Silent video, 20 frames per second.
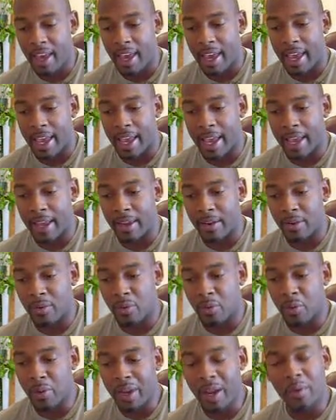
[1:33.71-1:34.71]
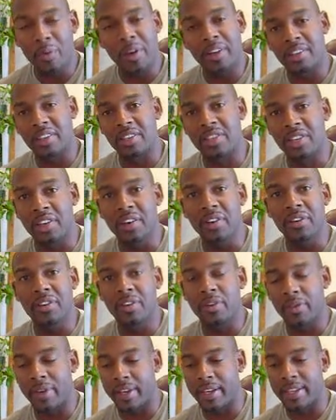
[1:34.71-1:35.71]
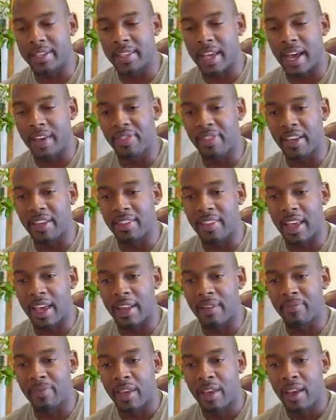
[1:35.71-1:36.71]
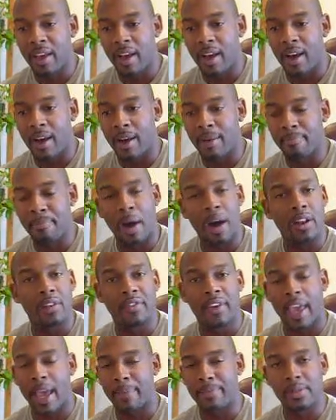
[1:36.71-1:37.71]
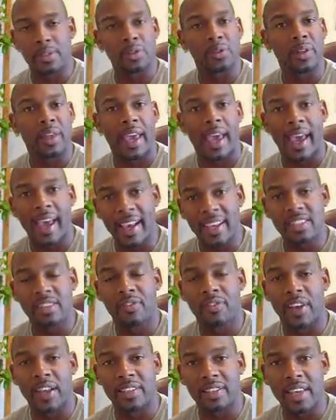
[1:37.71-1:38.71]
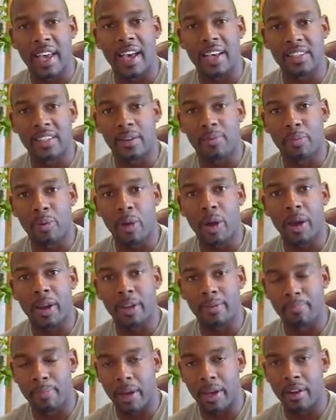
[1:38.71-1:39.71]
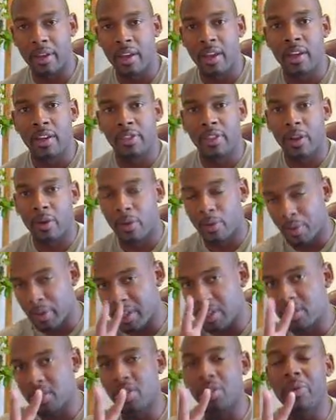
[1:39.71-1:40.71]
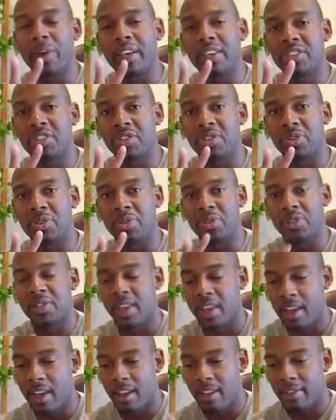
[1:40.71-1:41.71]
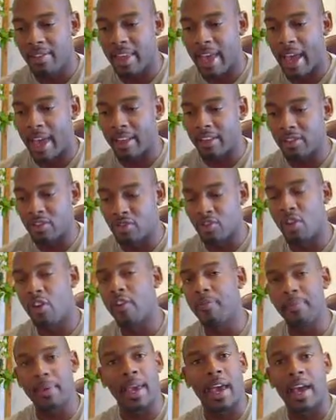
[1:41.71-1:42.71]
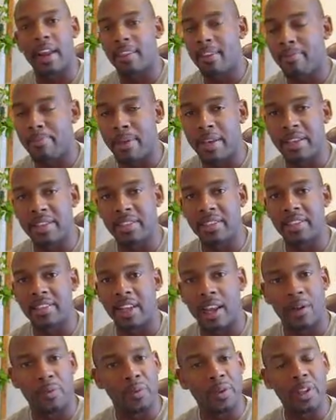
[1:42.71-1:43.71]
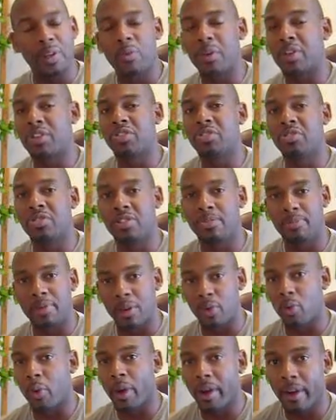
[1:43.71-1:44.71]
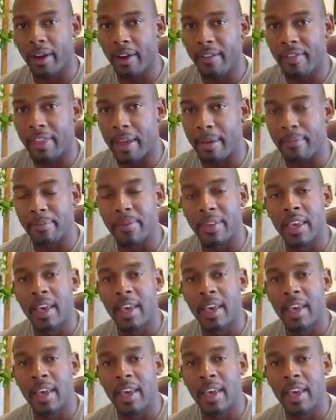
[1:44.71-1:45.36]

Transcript: And what I wanted to tell you is, I think that Monavie absolutely has a fantastic product, but there were really two issues that drove me out of the business, and I really want you to be aware of them.